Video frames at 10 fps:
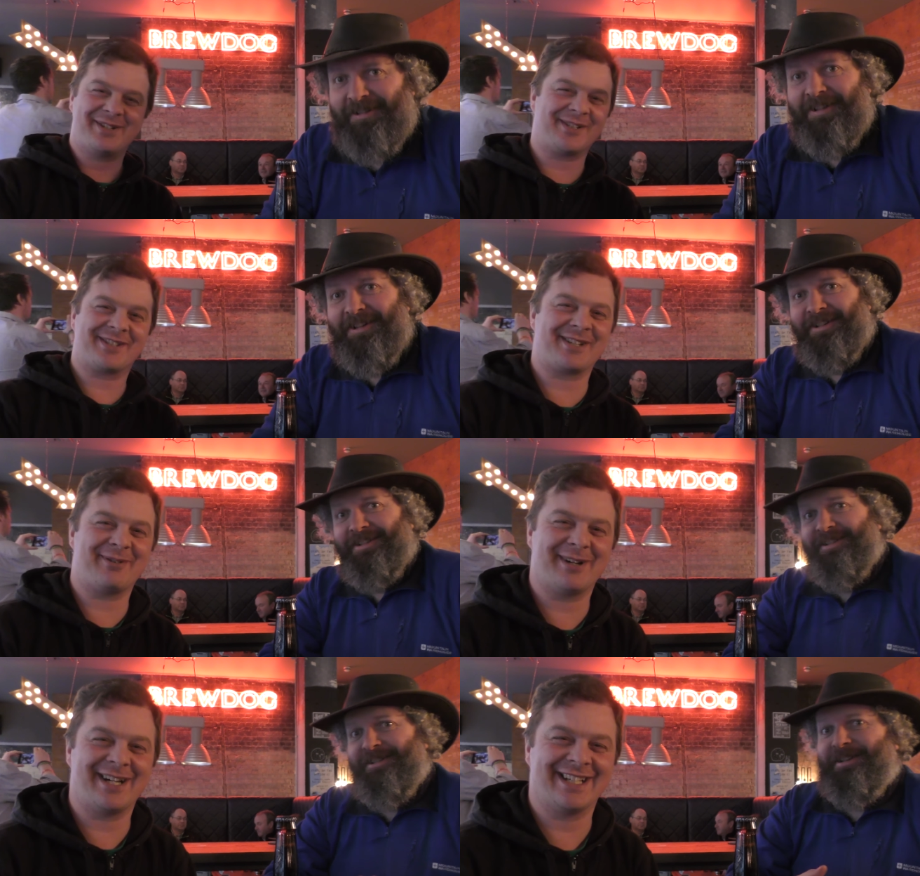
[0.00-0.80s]
Speaker 1: not, a
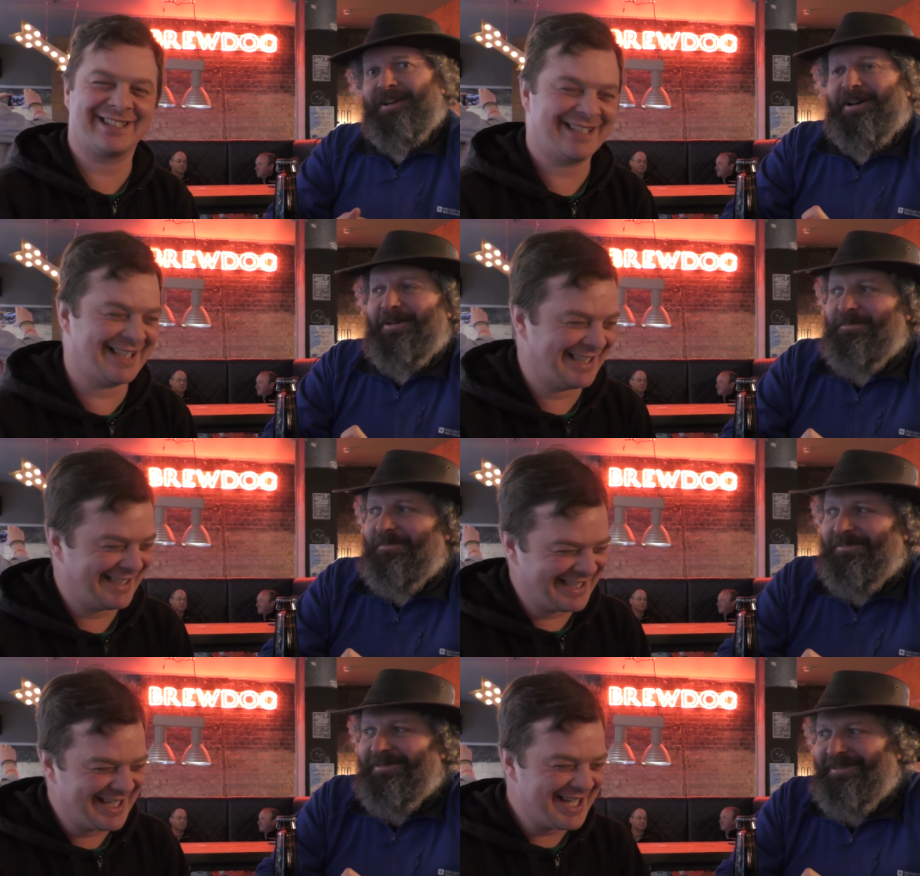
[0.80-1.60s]
sour
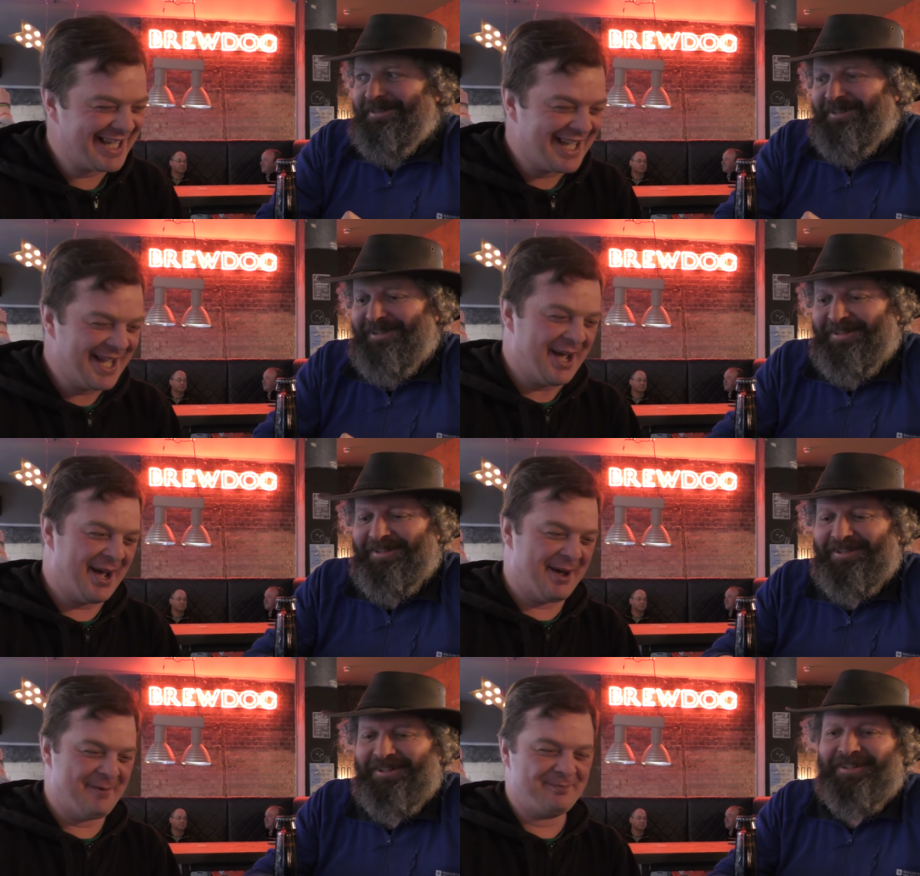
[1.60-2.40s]

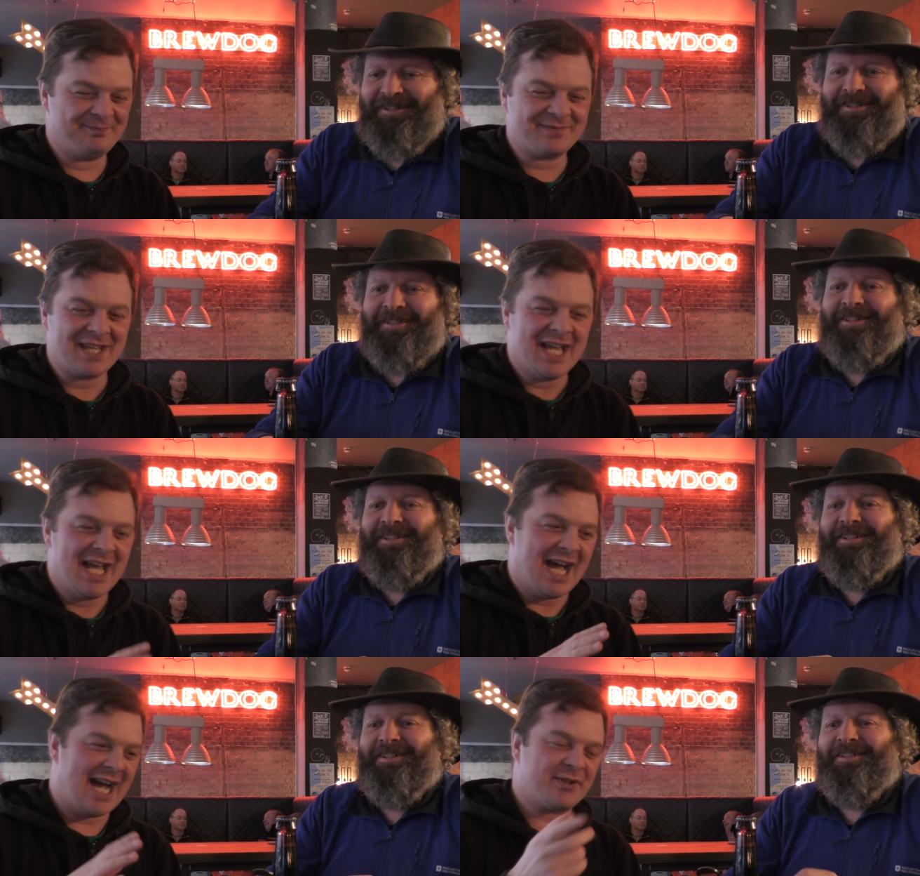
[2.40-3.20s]

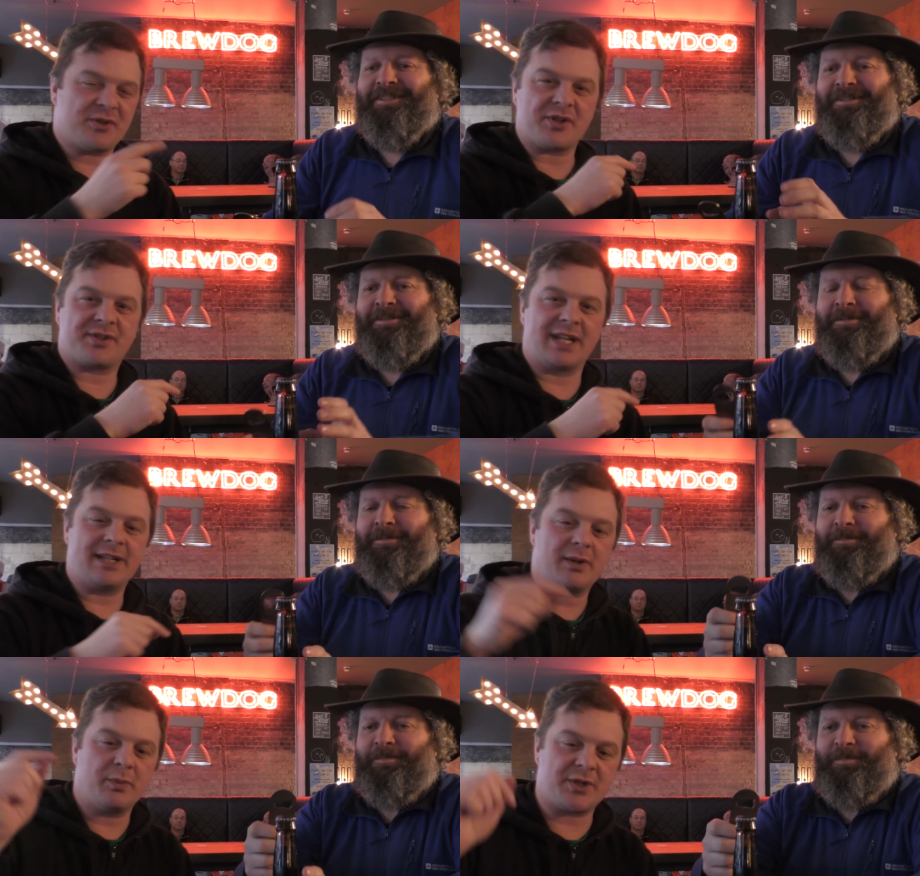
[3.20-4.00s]
um, as you just
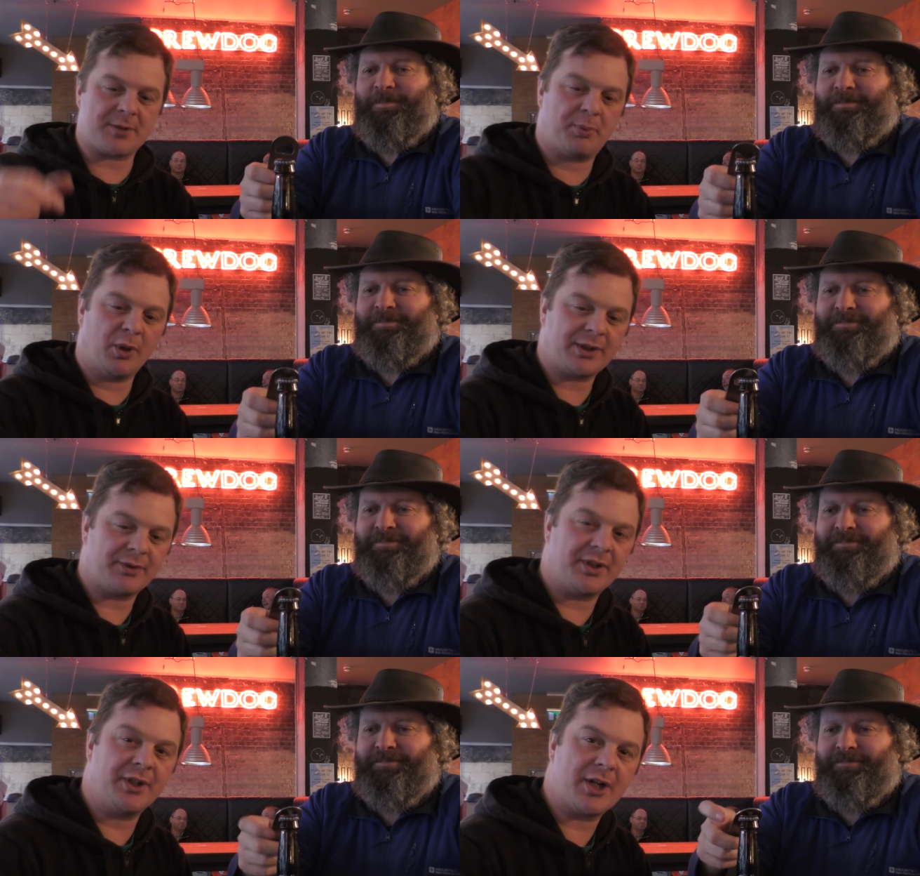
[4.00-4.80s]
seen, we just poured
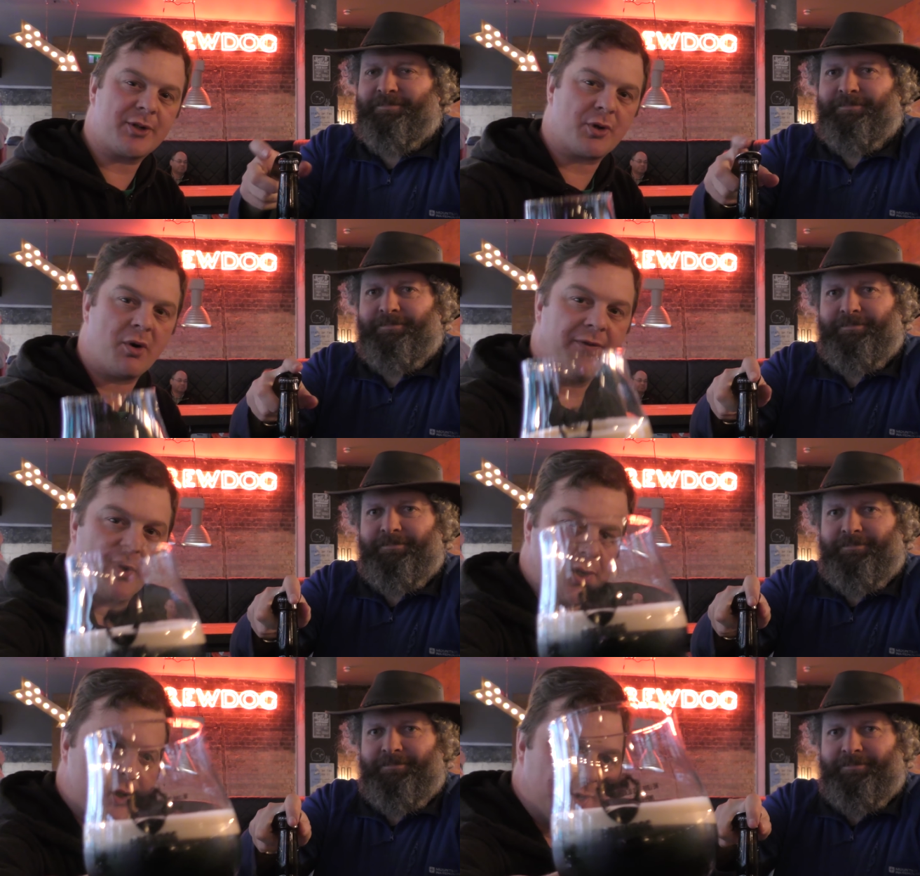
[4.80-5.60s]
out the nitro
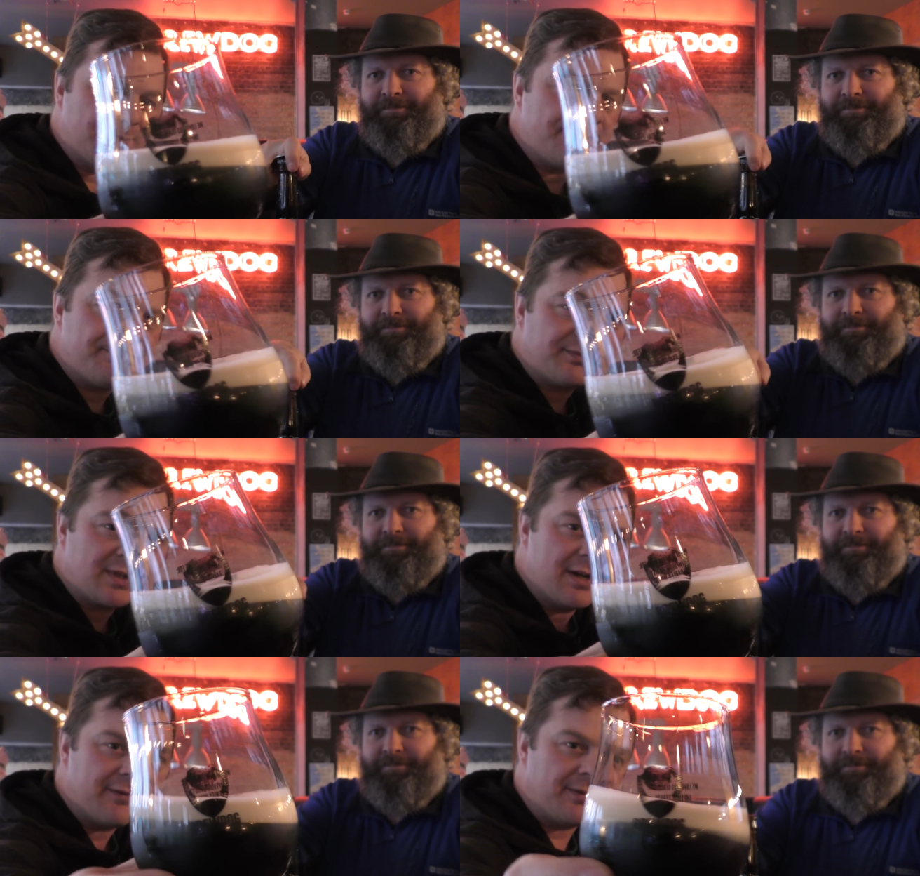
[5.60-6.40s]
version
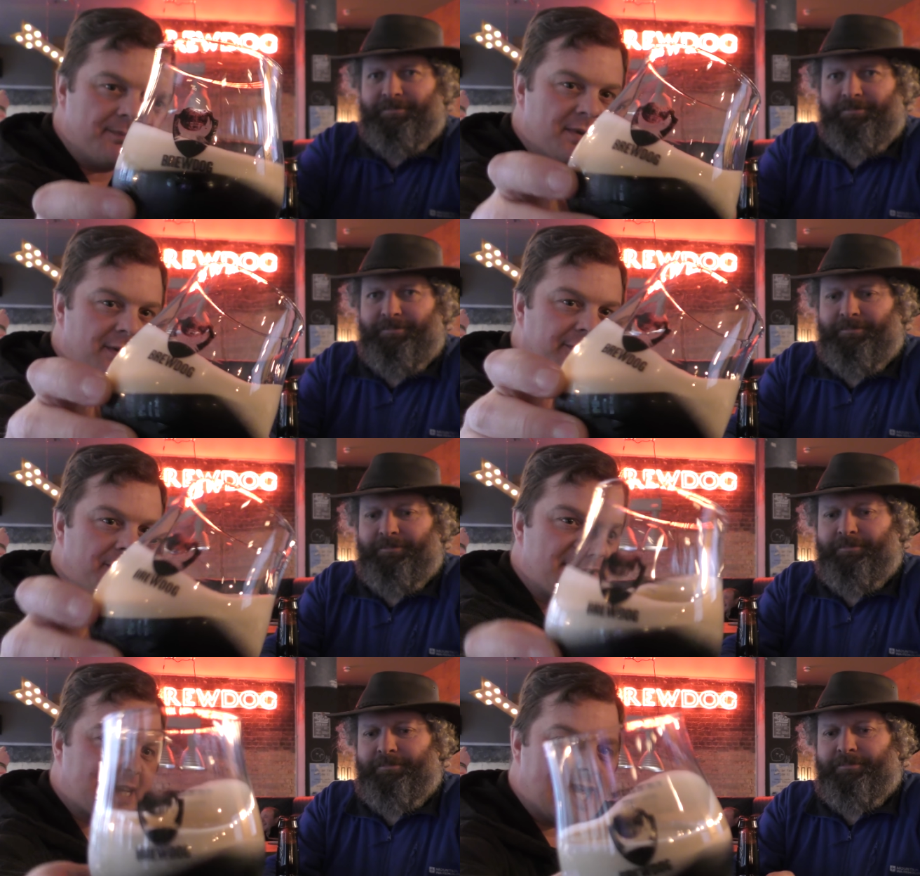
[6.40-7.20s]
from,
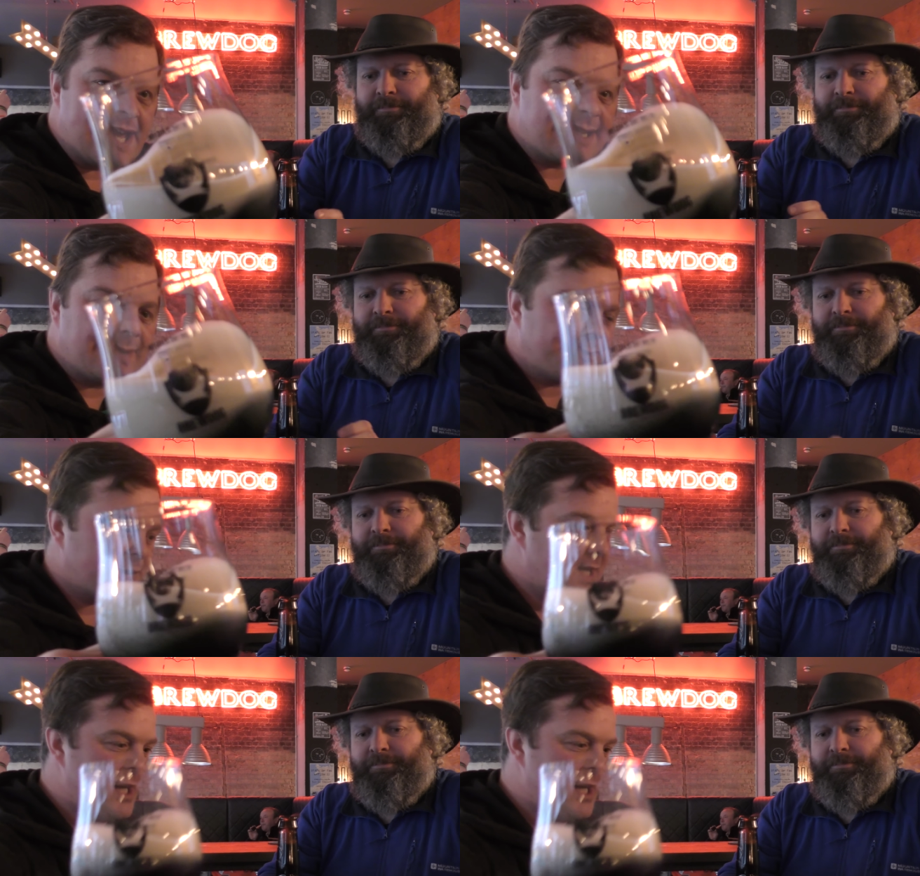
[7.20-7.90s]
from the keg.